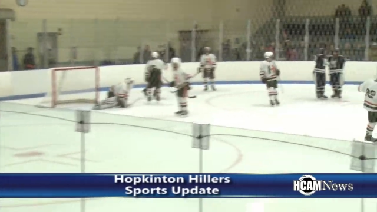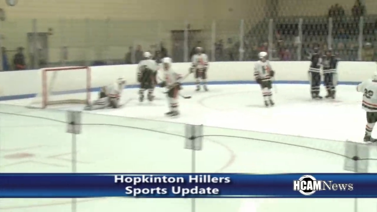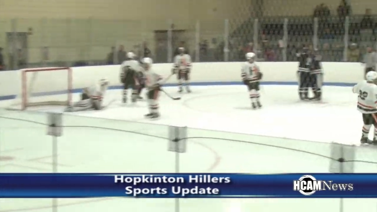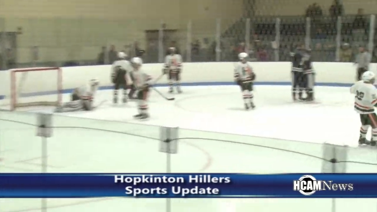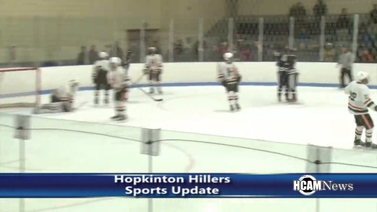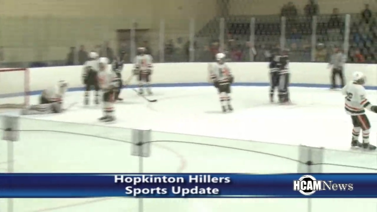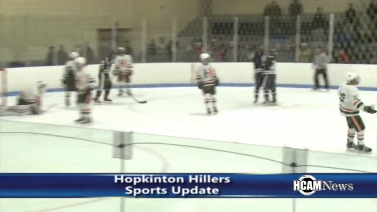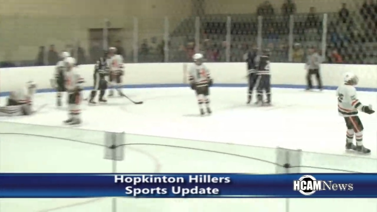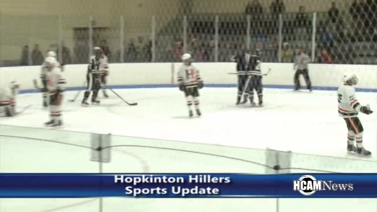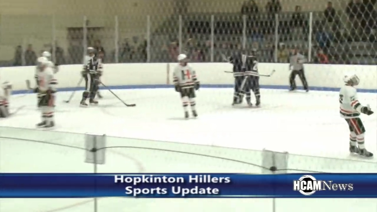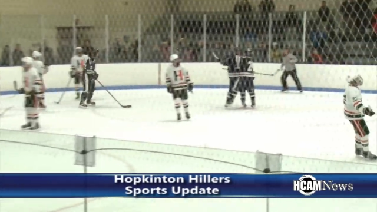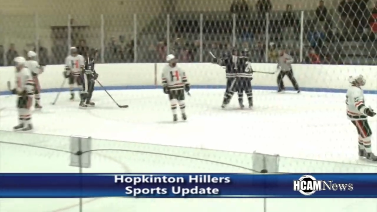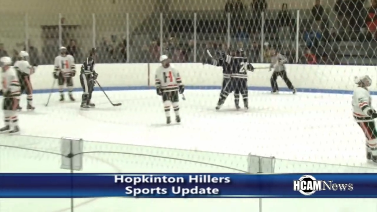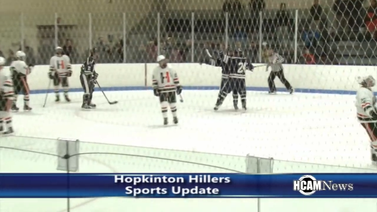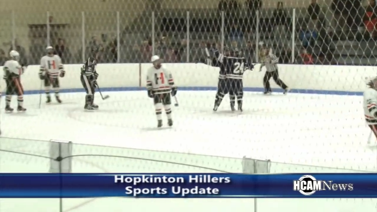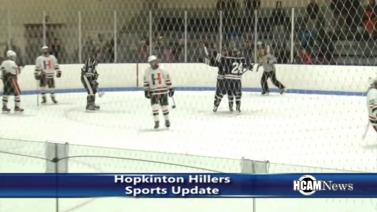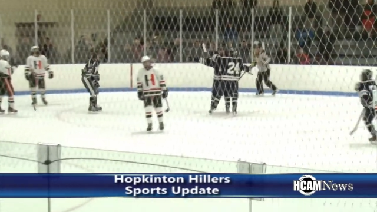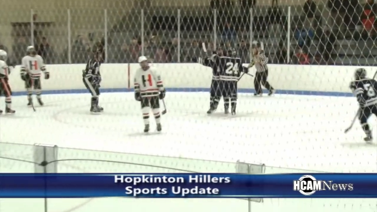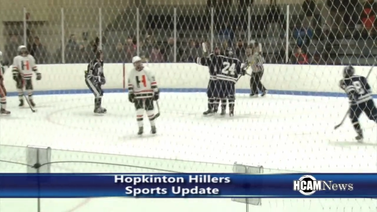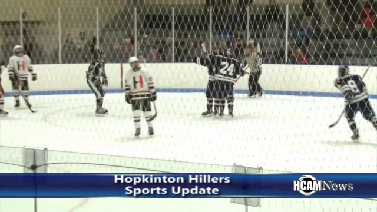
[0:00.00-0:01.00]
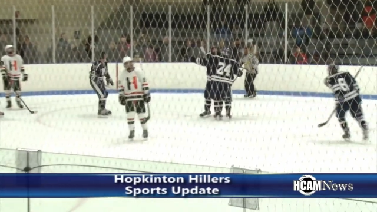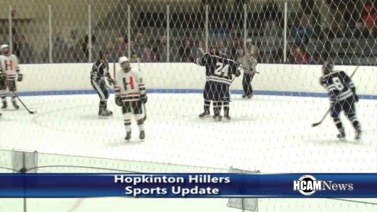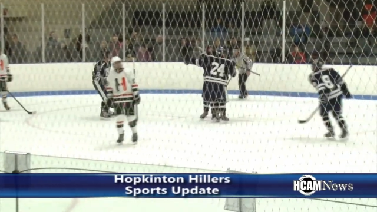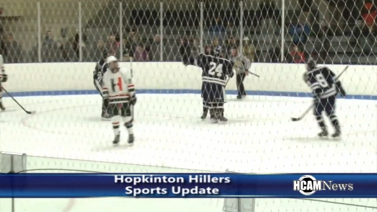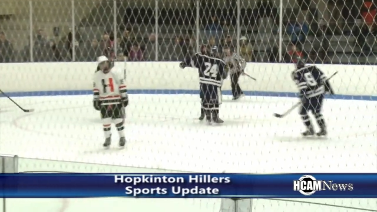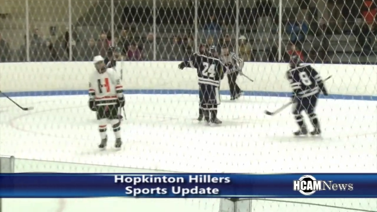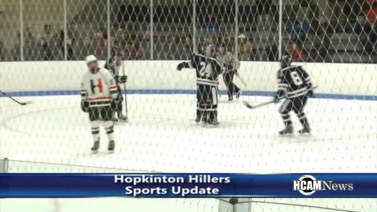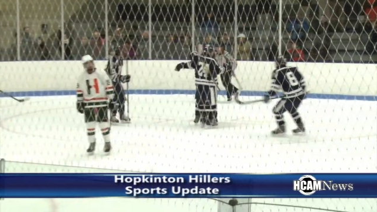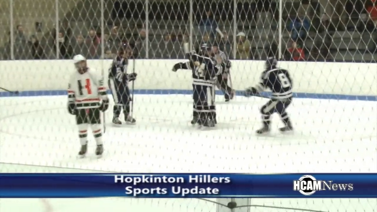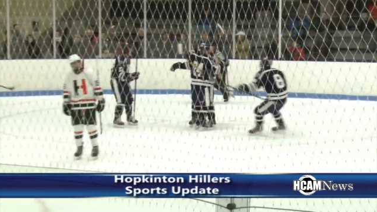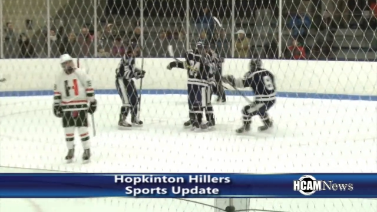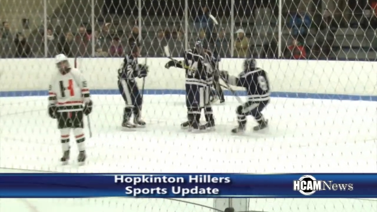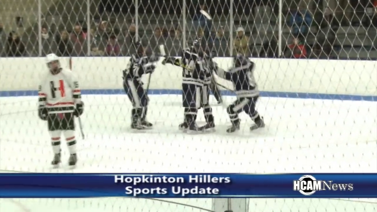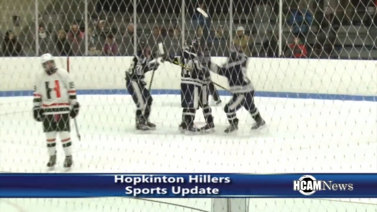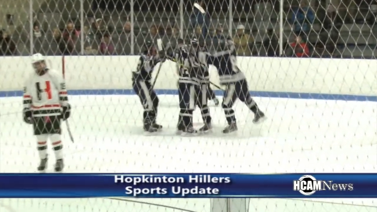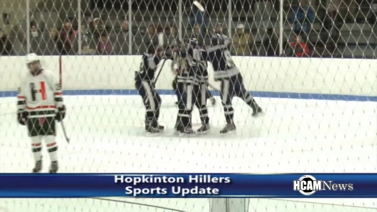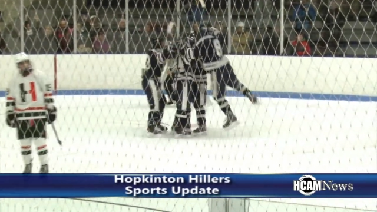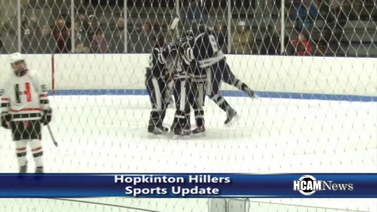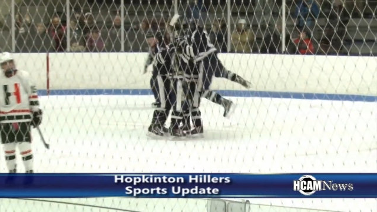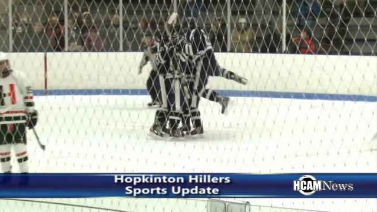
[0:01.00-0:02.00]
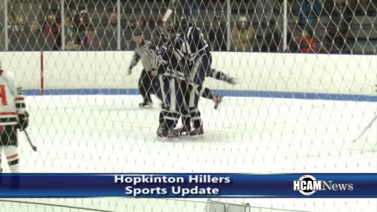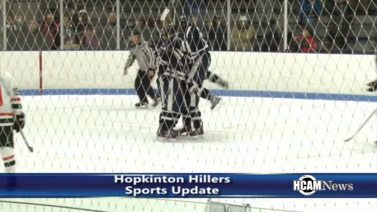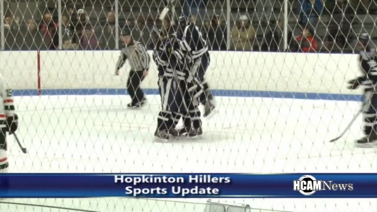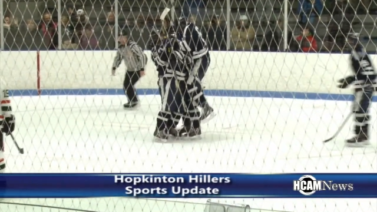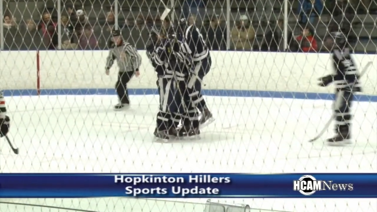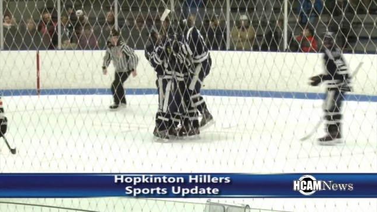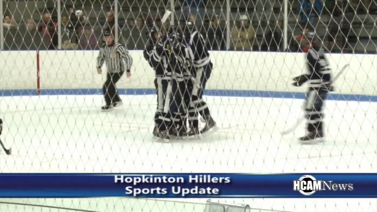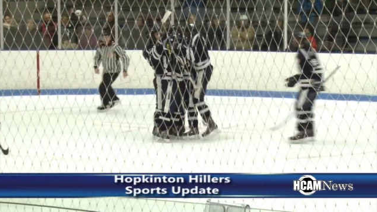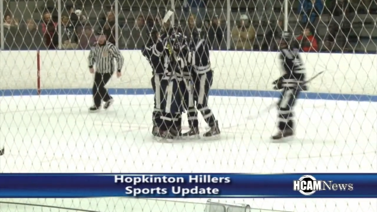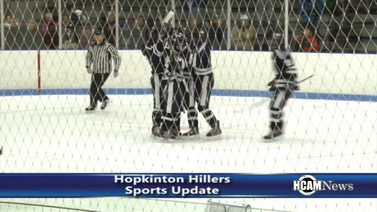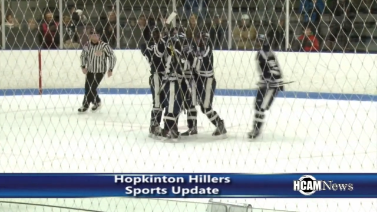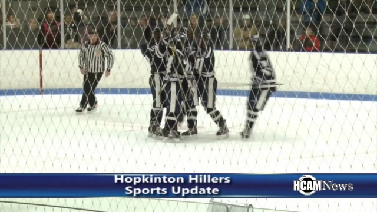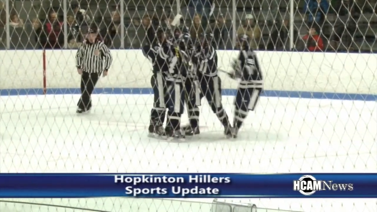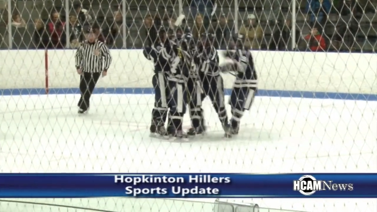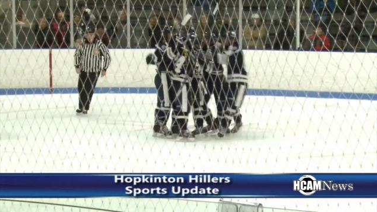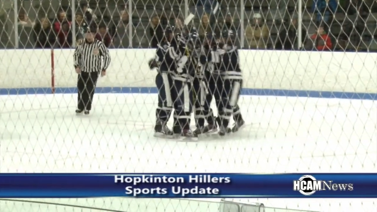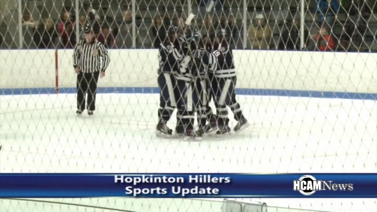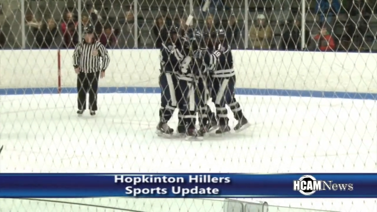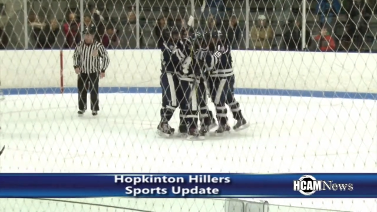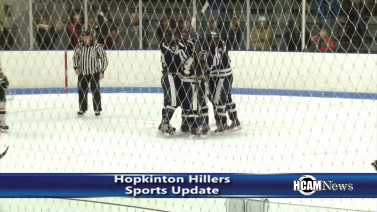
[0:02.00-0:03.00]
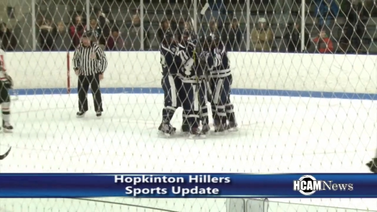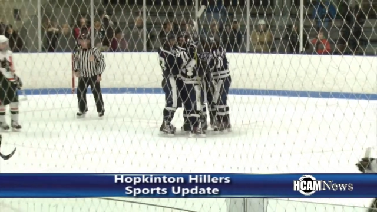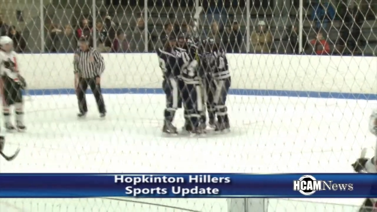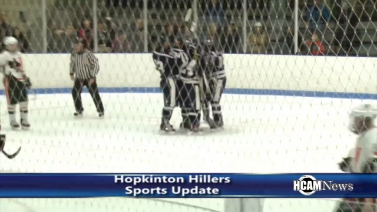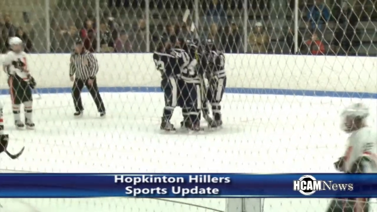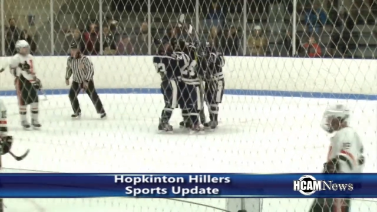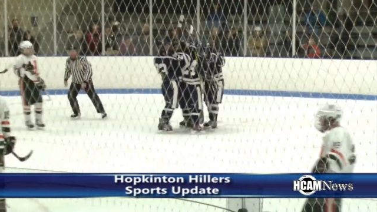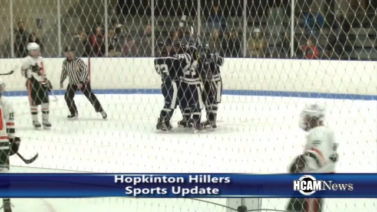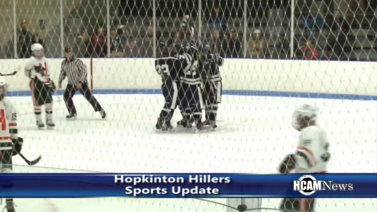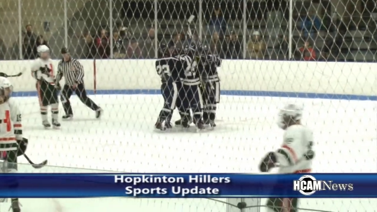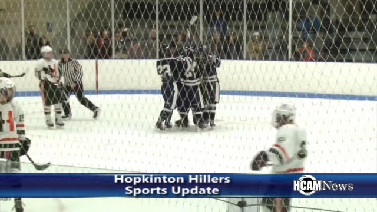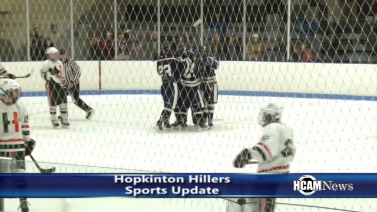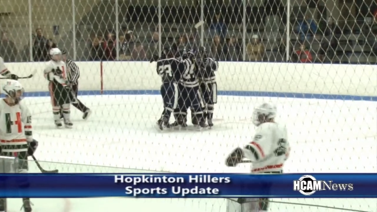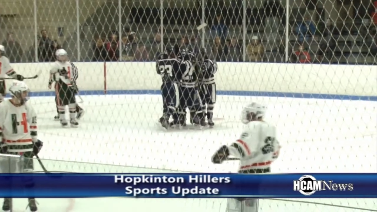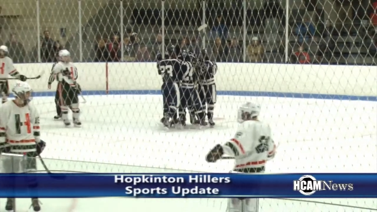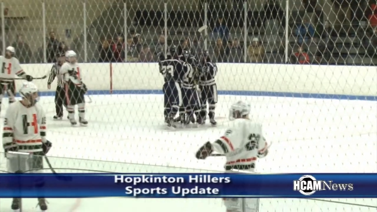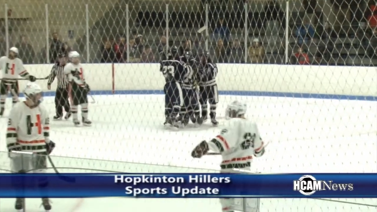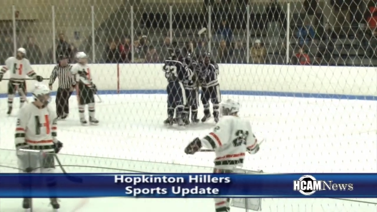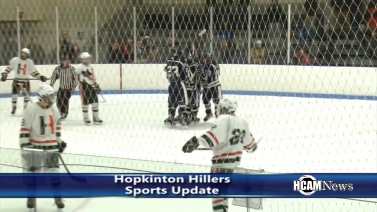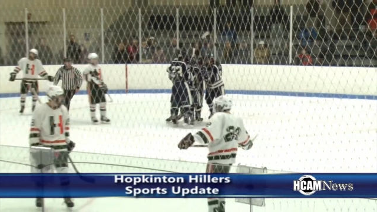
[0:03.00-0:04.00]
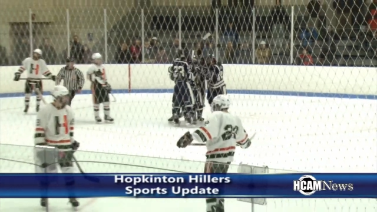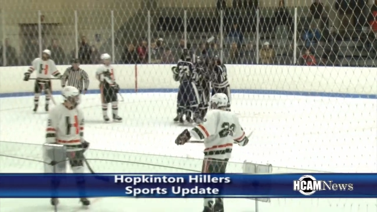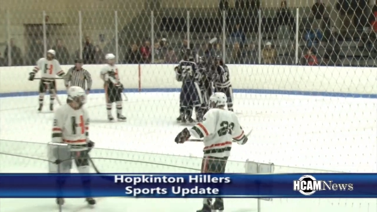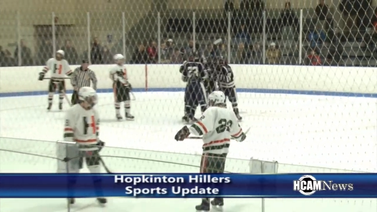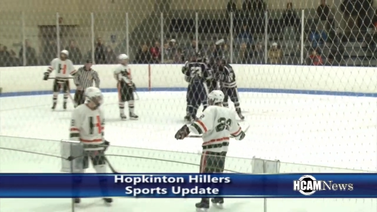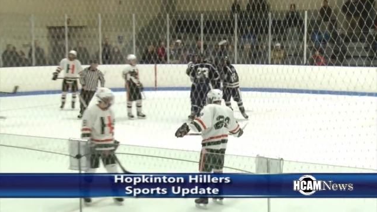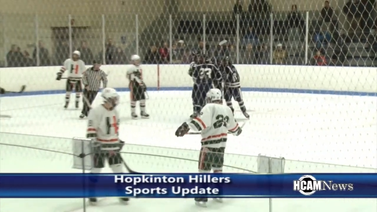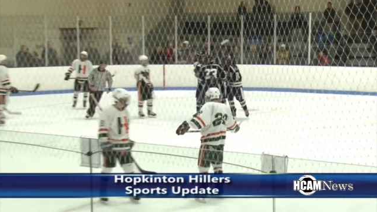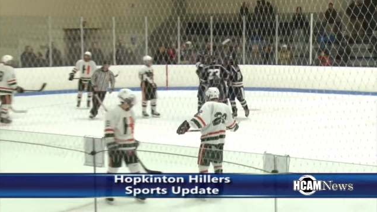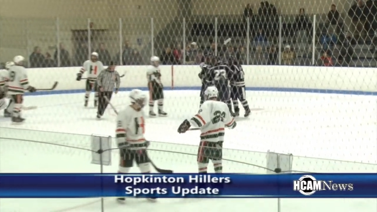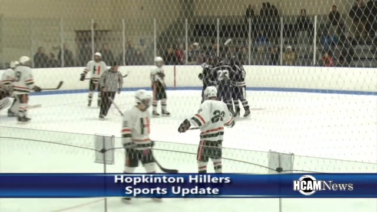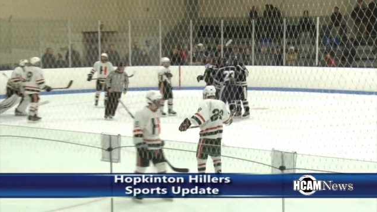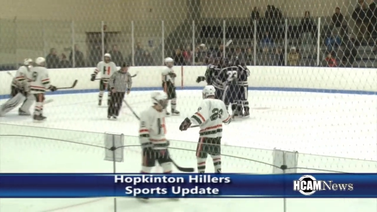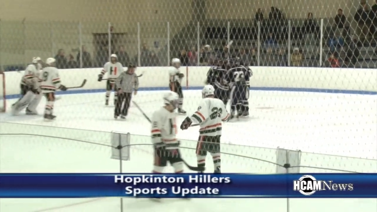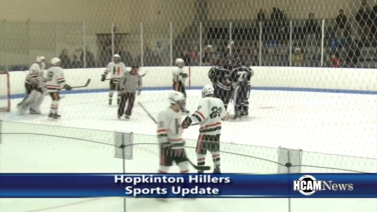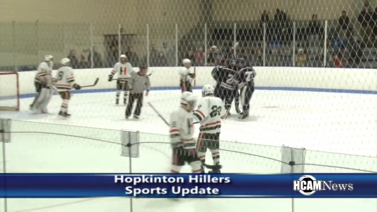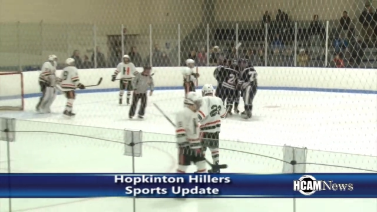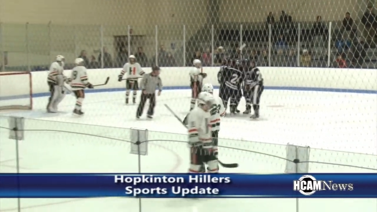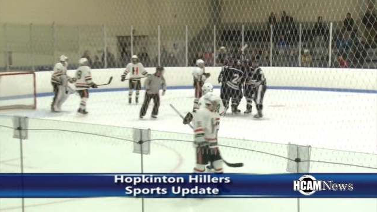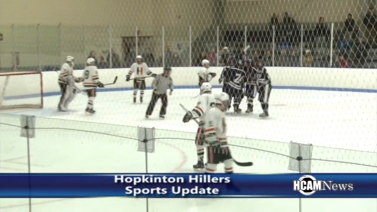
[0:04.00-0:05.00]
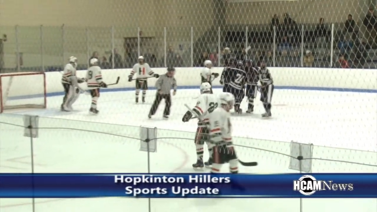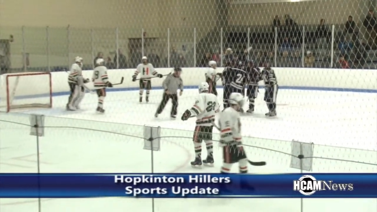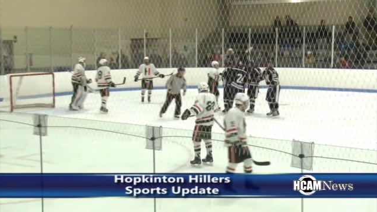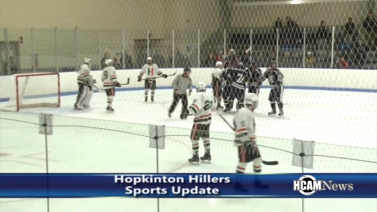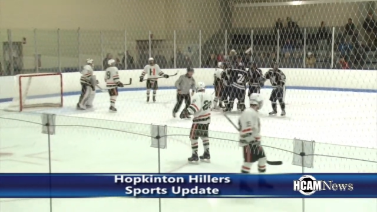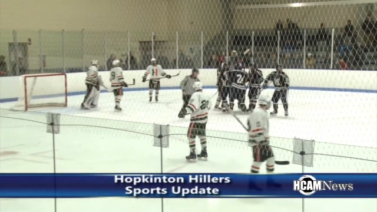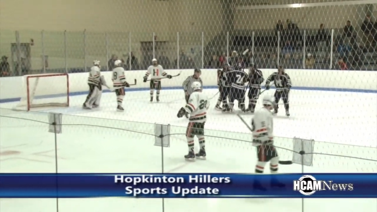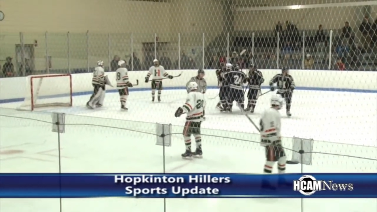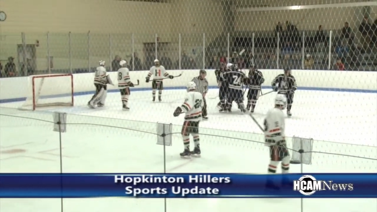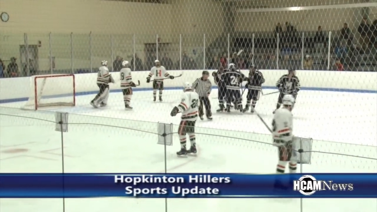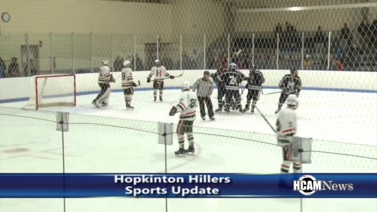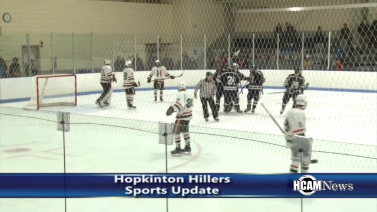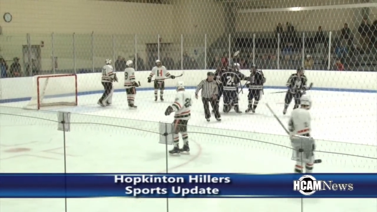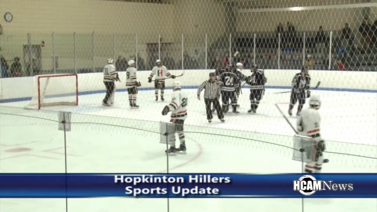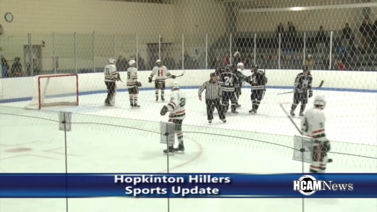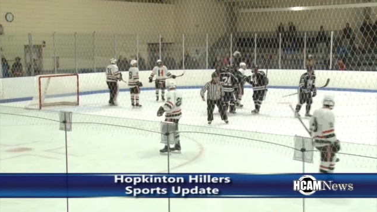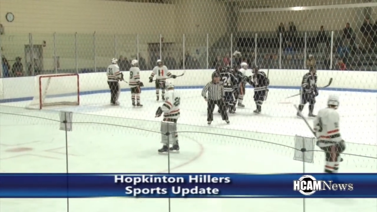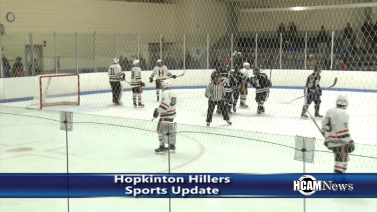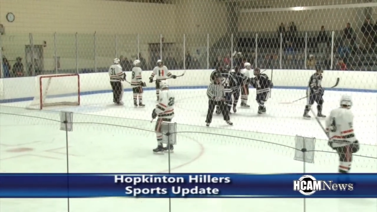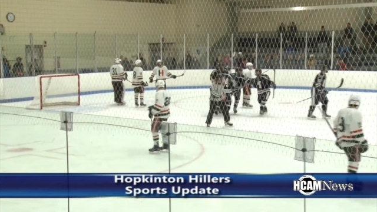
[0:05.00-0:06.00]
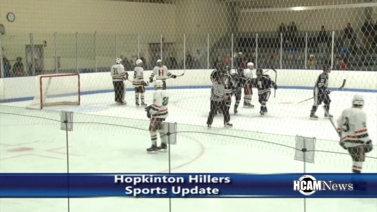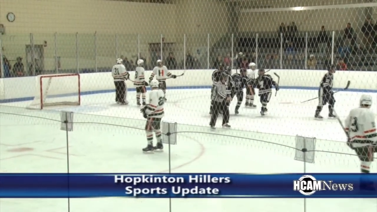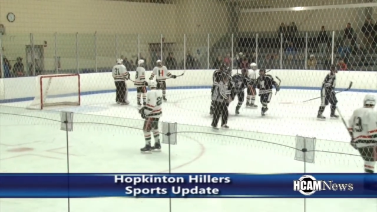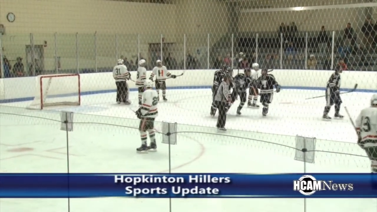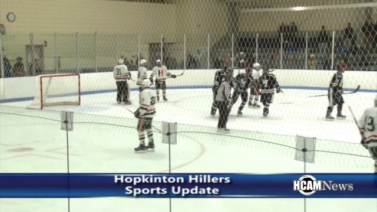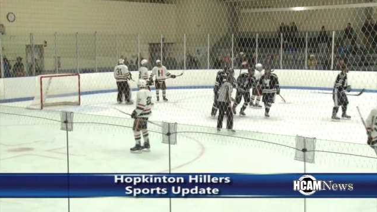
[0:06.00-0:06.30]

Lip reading: [unreadable: no face in view]